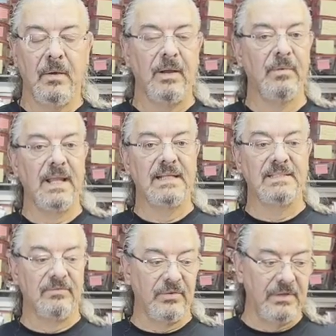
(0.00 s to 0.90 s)
All right, well,
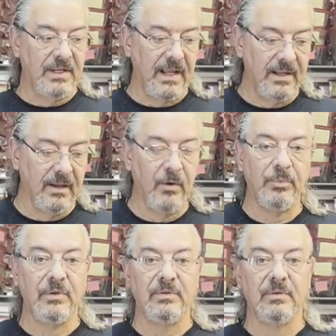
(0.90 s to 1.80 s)
that's it for today. I
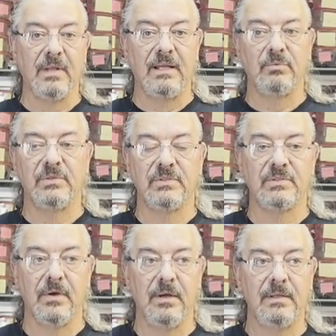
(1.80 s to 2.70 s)
hope you liked what you
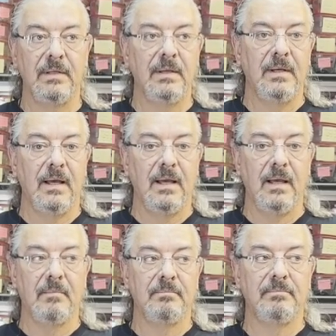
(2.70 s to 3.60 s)
saw.
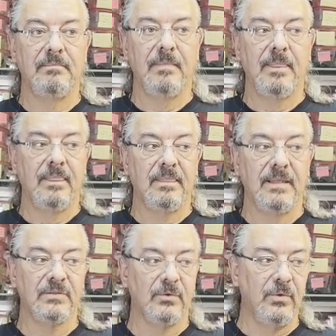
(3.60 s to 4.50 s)
Um,
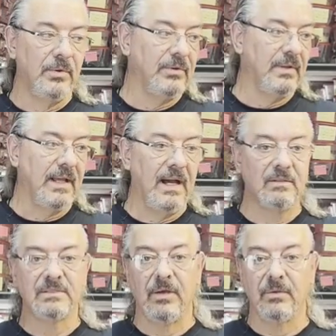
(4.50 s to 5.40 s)
this will go into the
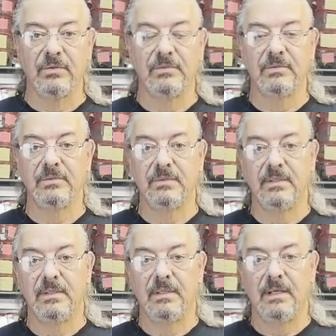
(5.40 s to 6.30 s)
house colors
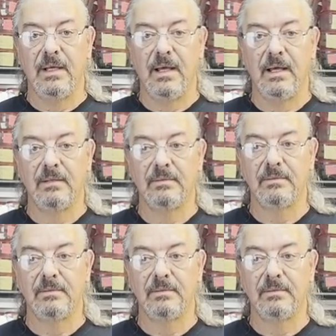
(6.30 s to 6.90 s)
uh,